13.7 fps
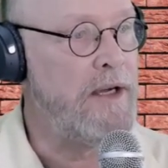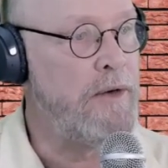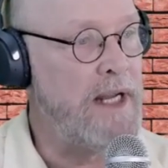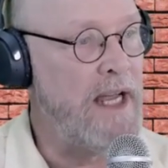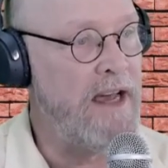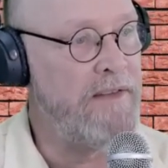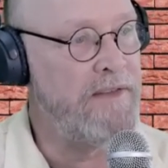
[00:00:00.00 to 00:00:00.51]

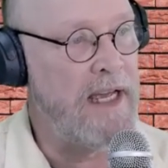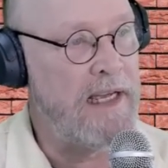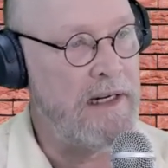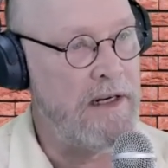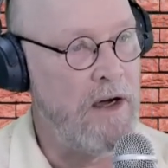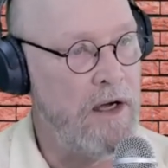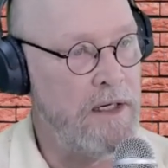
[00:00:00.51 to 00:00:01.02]
have that
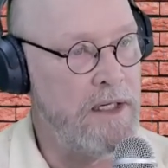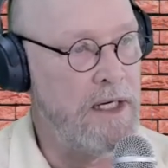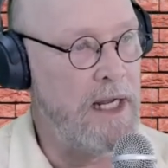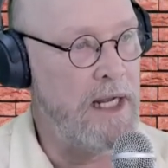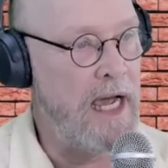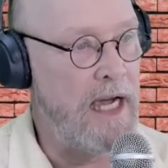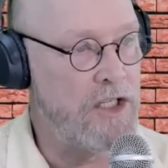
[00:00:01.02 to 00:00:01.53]
audit
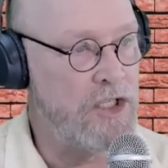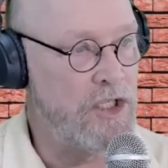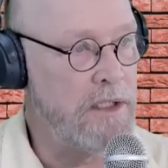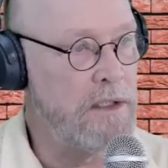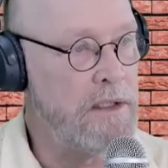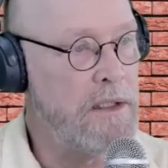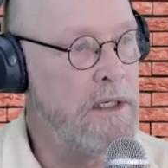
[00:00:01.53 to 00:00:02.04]

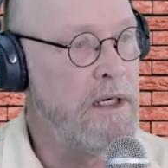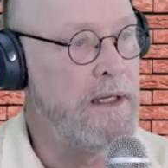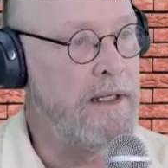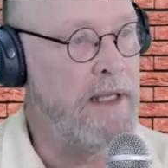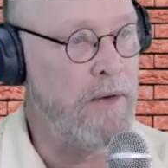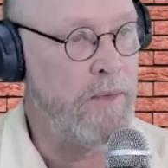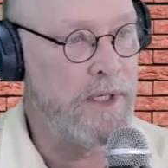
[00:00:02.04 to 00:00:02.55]
action
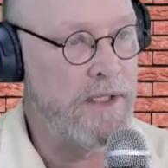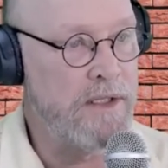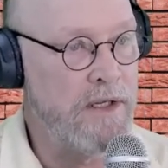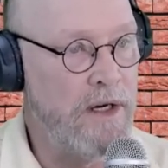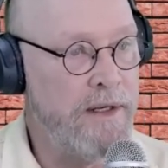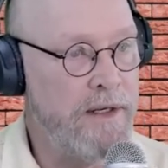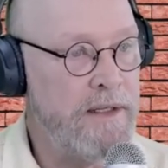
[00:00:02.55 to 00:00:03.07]
that we
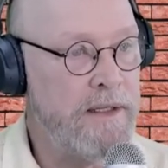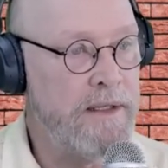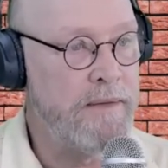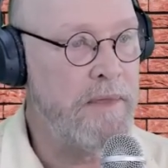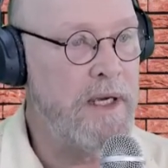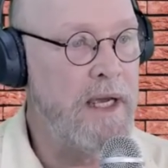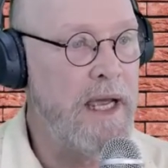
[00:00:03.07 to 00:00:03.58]
assigned
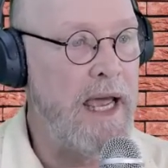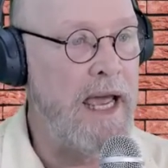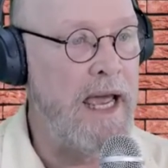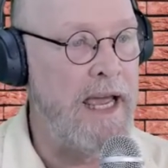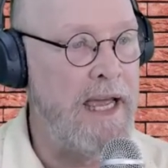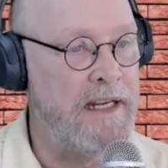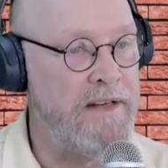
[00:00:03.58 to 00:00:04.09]
him.
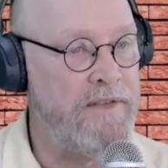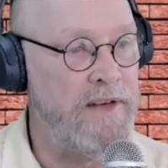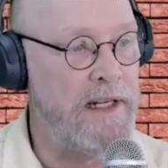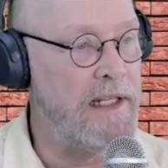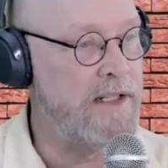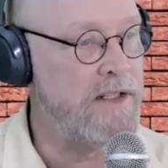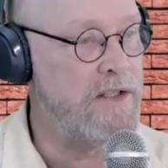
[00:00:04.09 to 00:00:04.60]
And if he
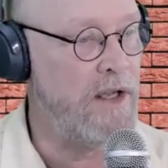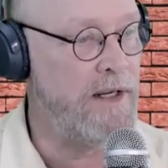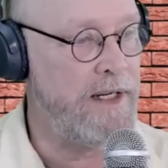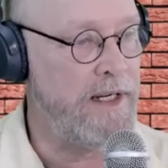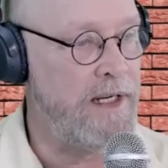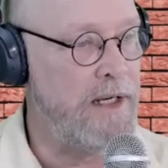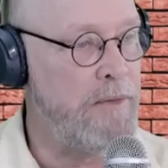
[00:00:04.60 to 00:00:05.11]
clicks on
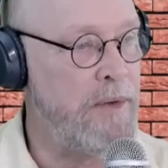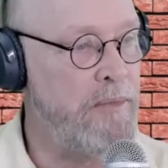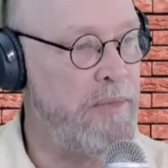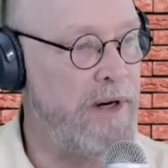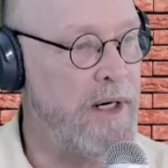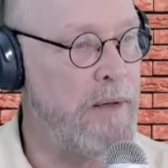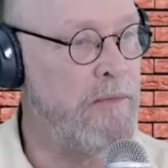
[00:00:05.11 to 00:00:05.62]
it, it would
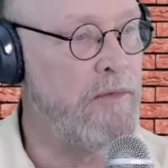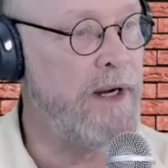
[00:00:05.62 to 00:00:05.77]
bring him right